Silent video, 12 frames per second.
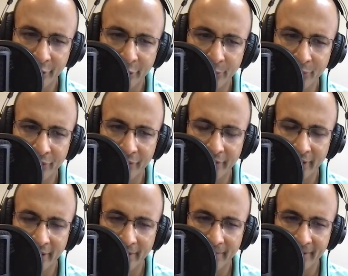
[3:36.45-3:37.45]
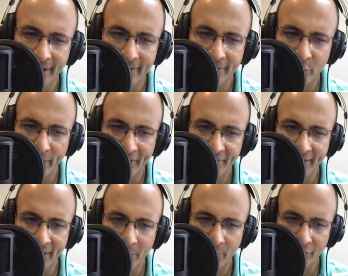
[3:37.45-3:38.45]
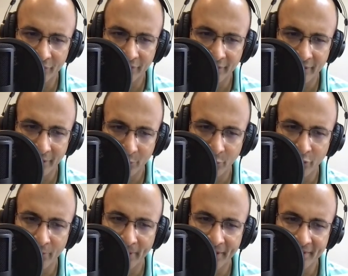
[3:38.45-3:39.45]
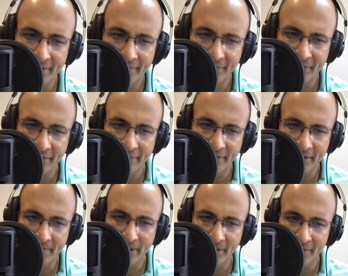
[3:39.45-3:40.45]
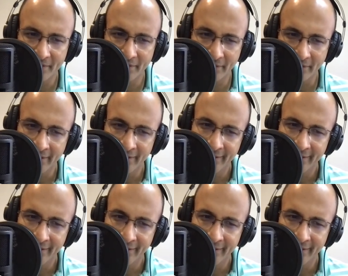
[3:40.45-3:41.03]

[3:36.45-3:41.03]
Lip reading: use Carol Dweck's language, the growth mindset versus fixed mindset